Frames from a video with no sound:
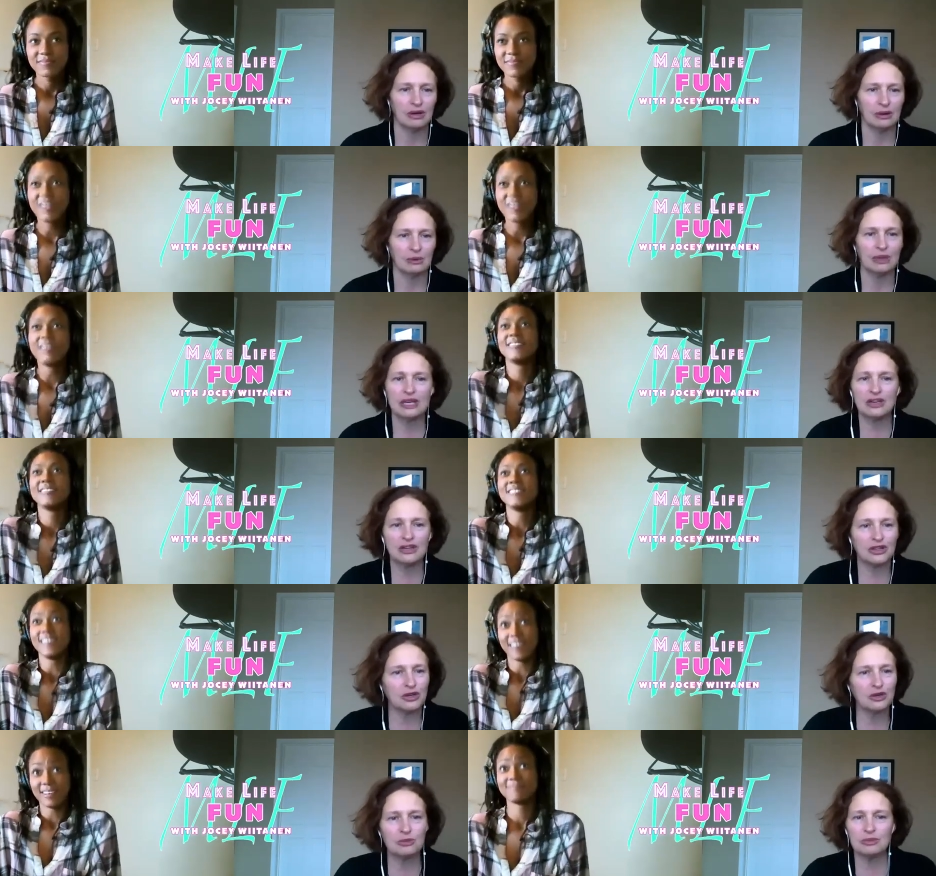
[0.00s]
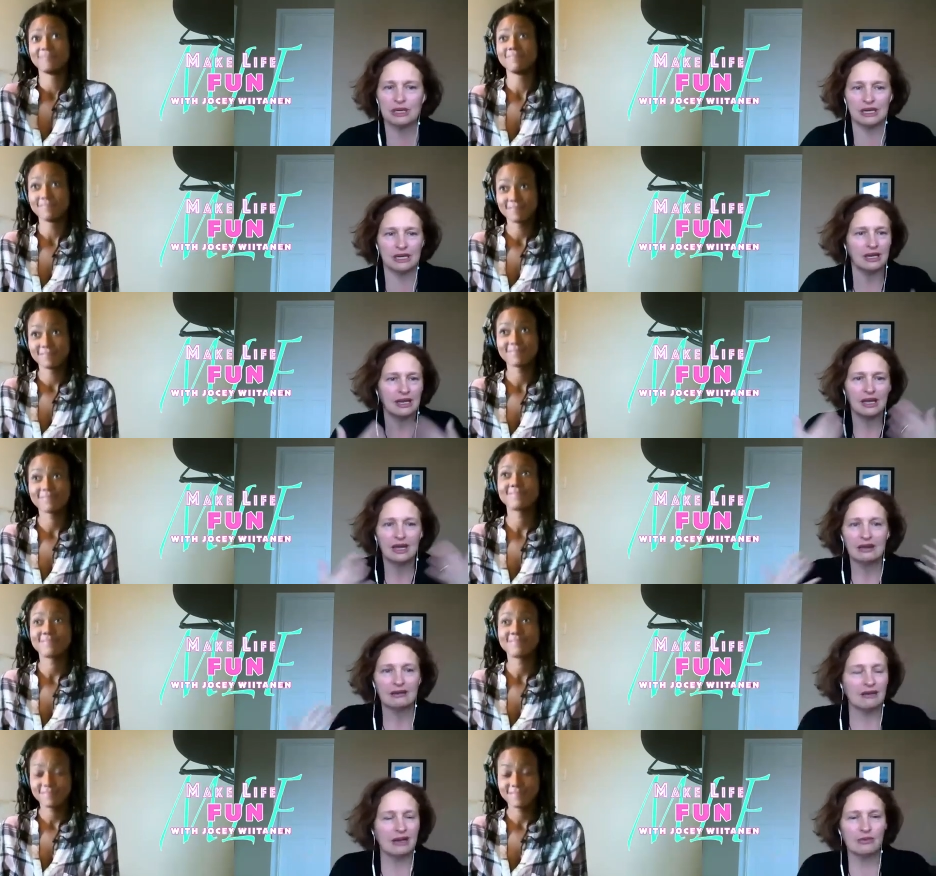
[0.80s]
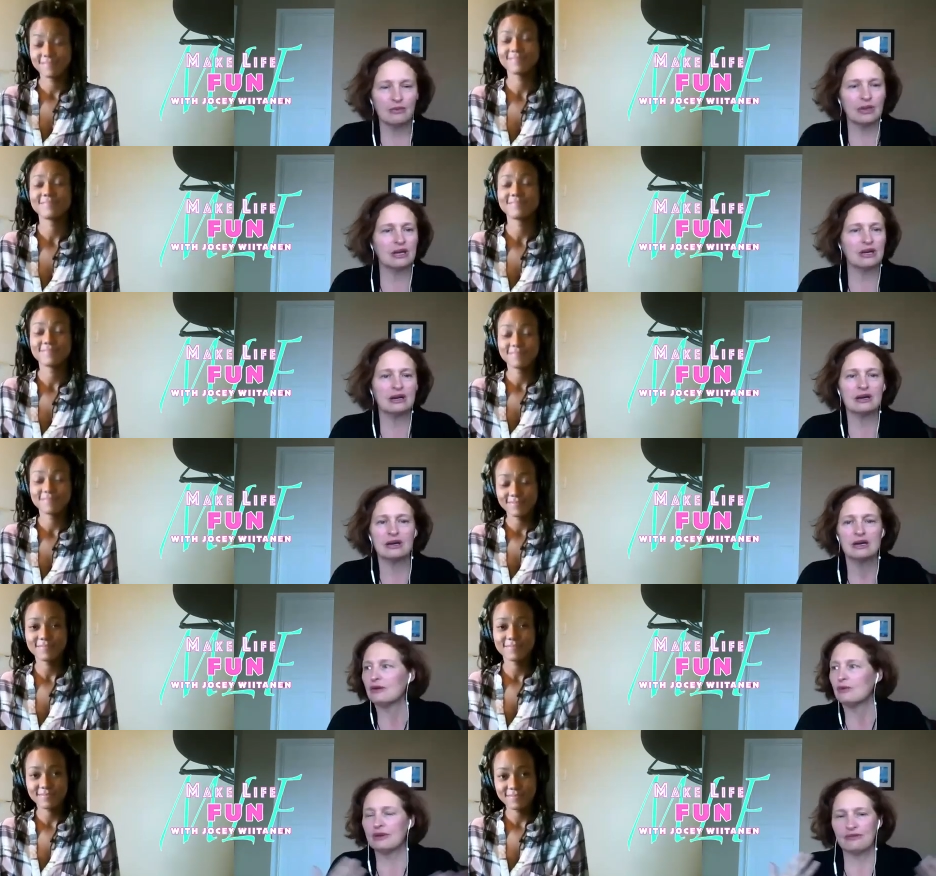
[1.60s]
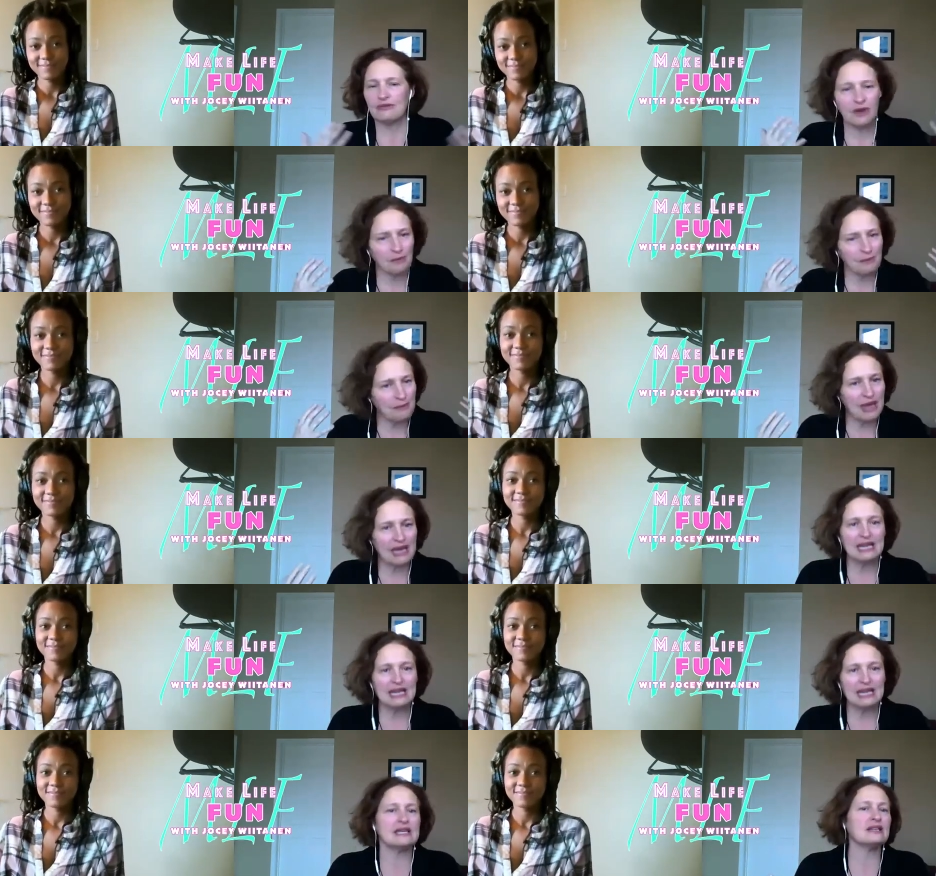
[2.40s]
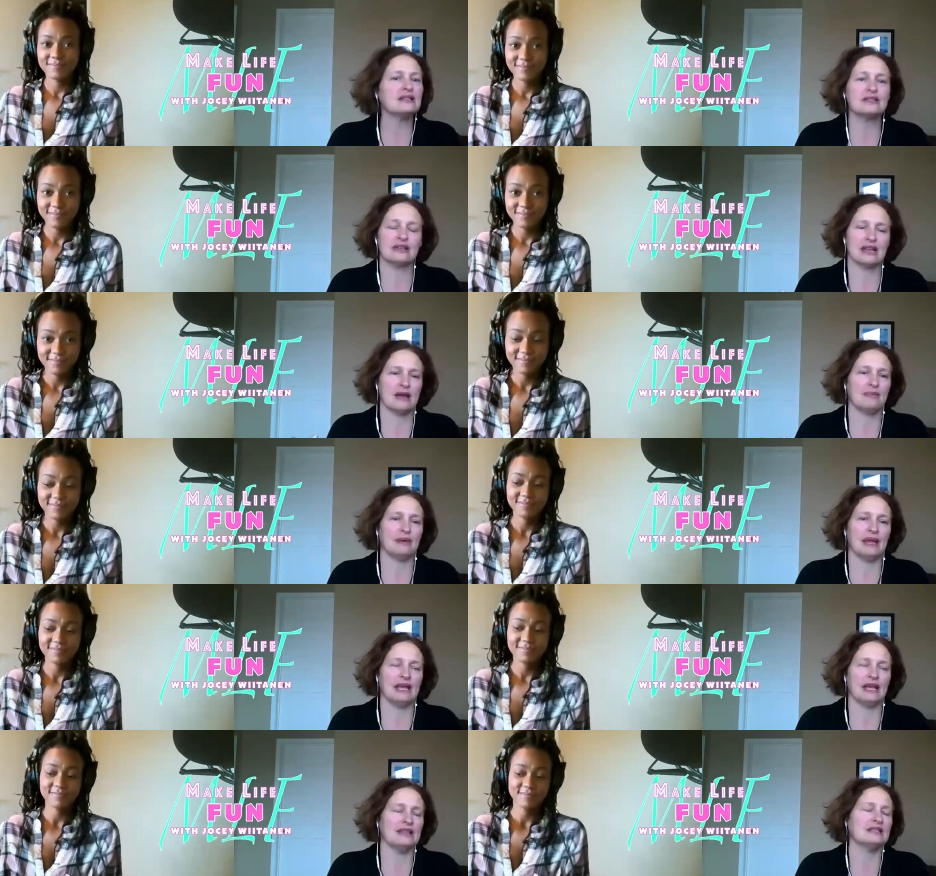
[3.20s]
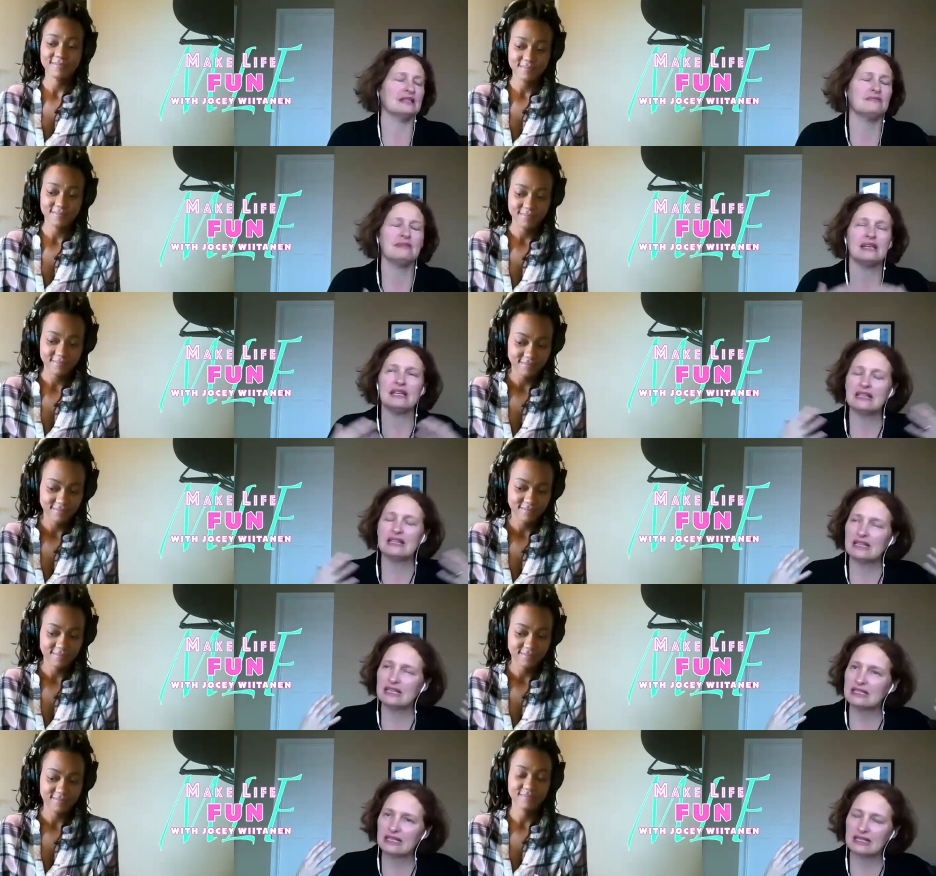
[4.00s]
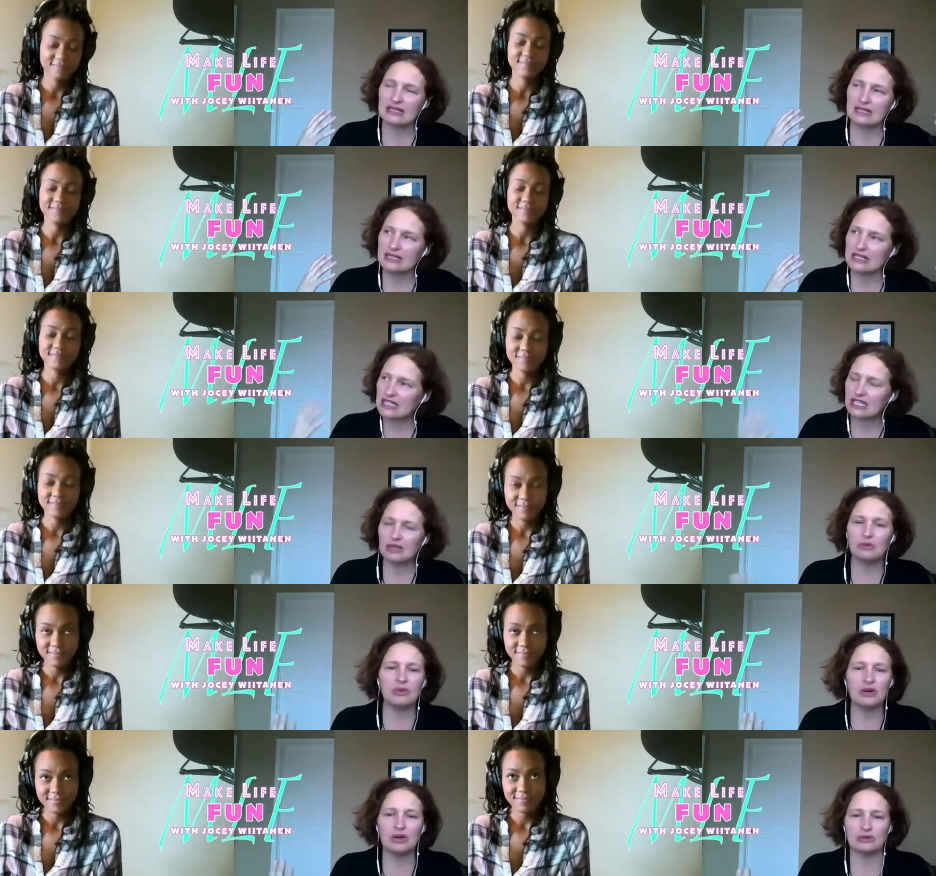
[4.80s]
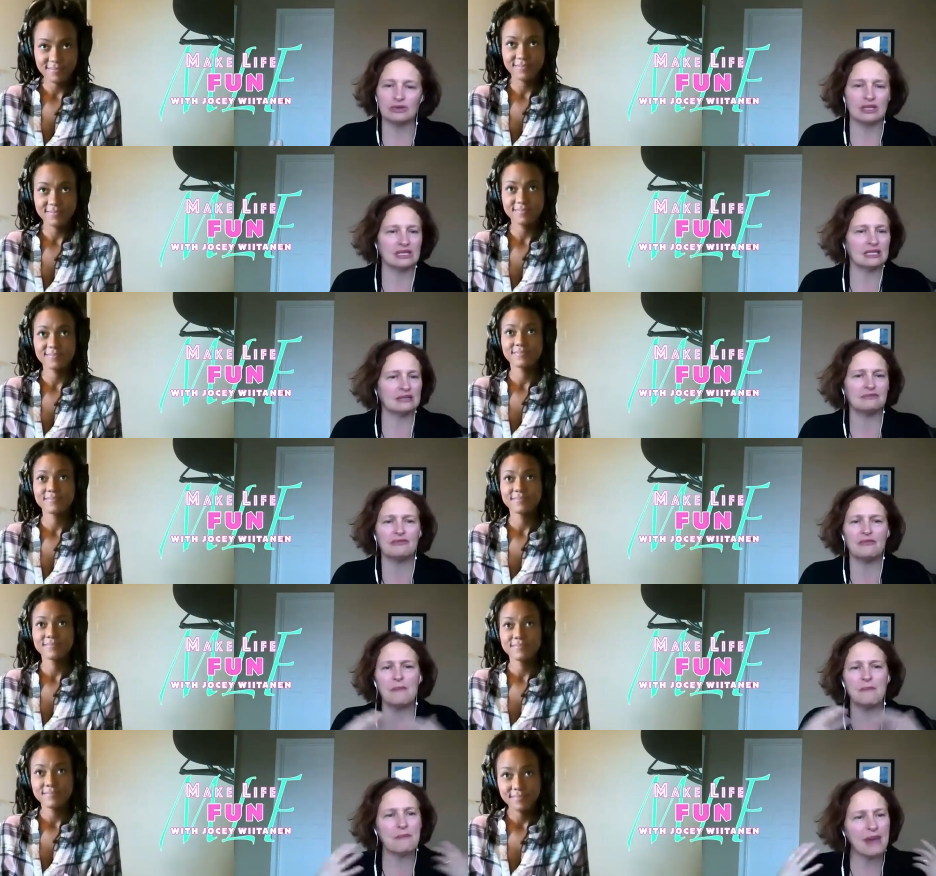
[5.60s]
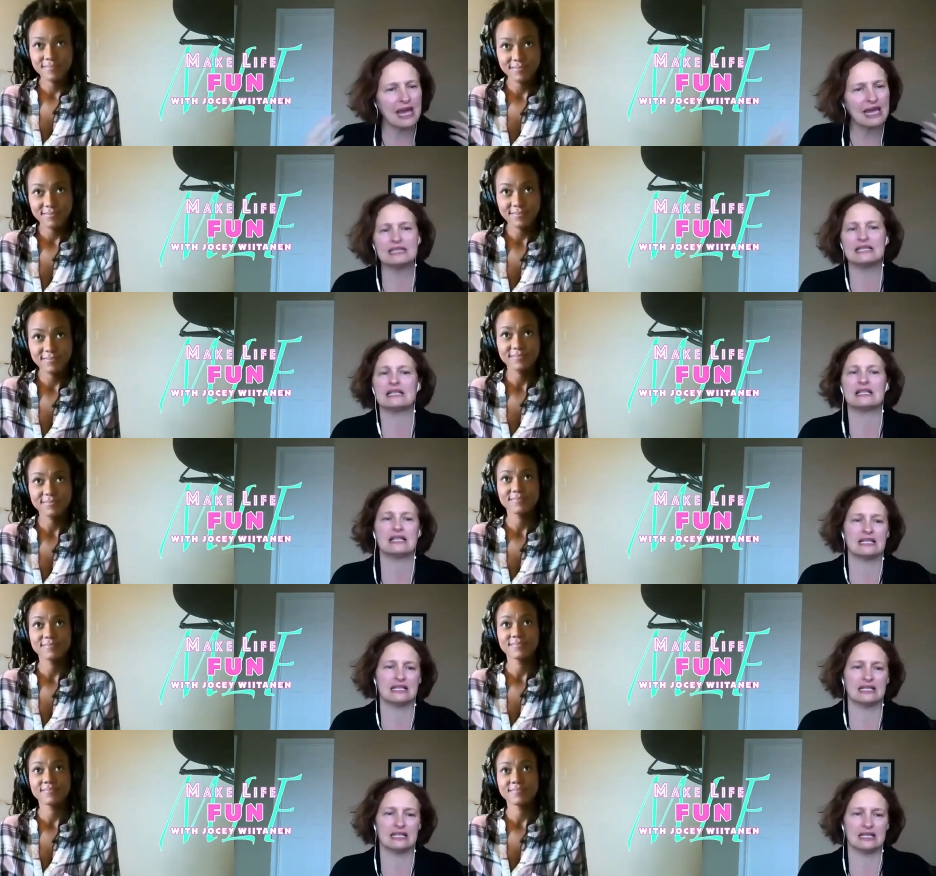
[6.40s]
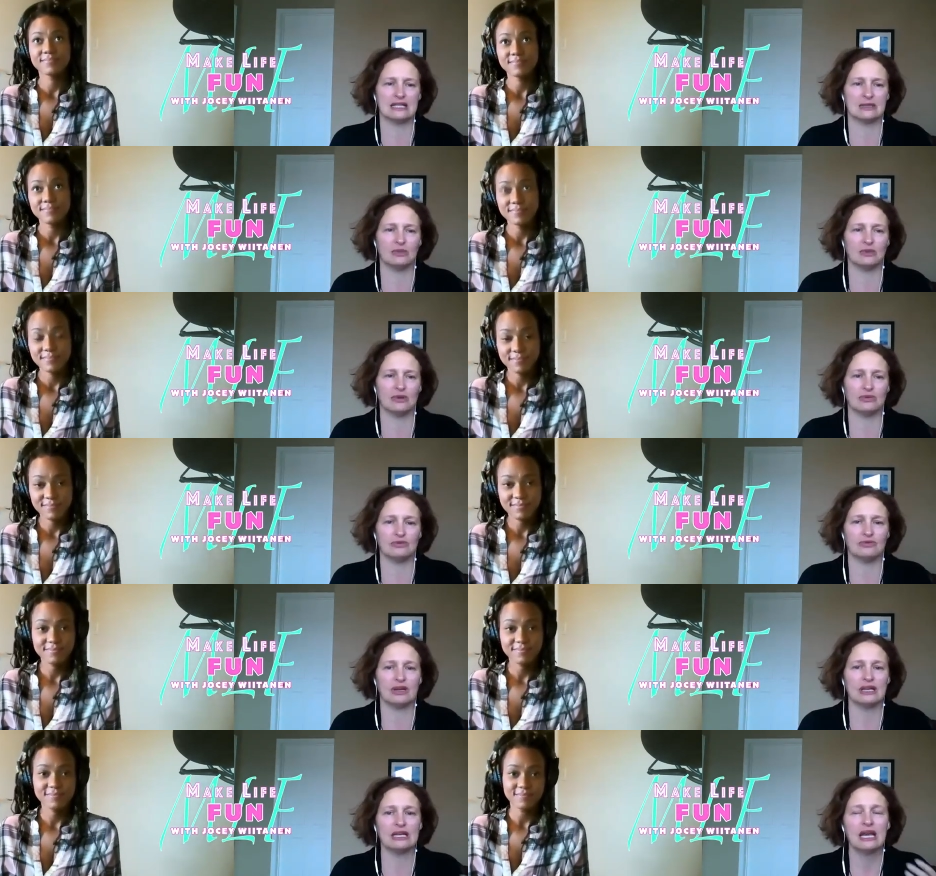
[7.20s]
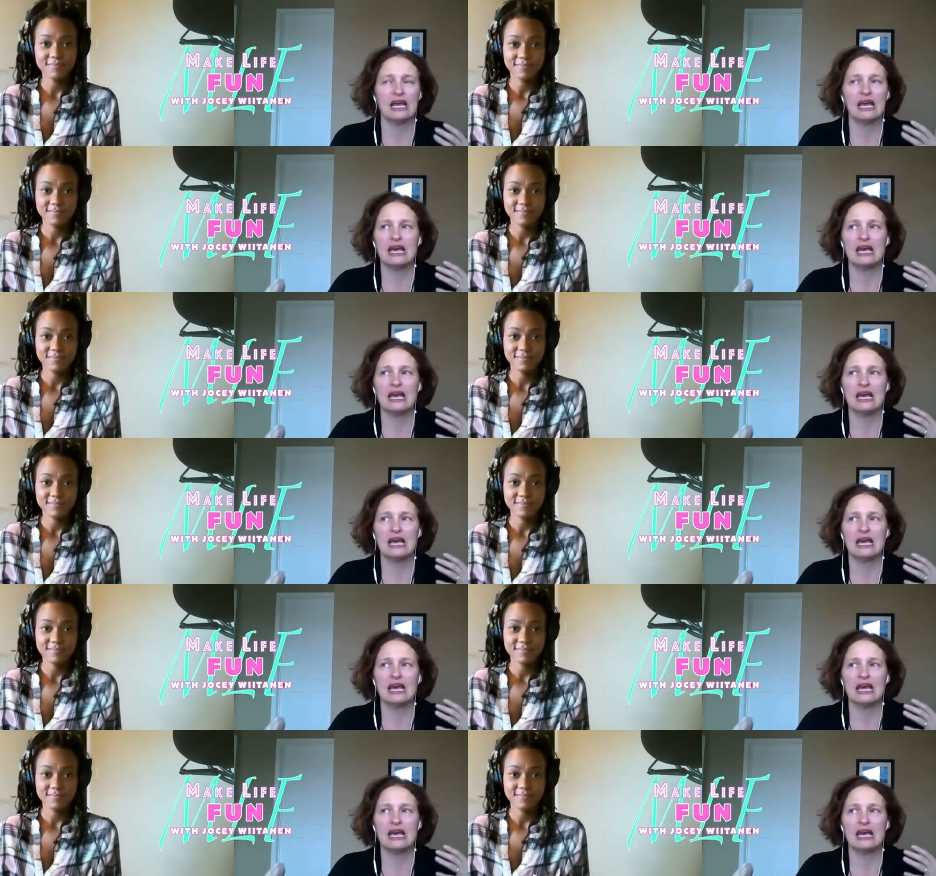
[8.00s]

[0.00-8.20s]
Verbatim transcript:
Speaker 1: We are human, right? We are, we've got many things on our plate. There's many things in this shitty world. There's some amazing things in this world, right?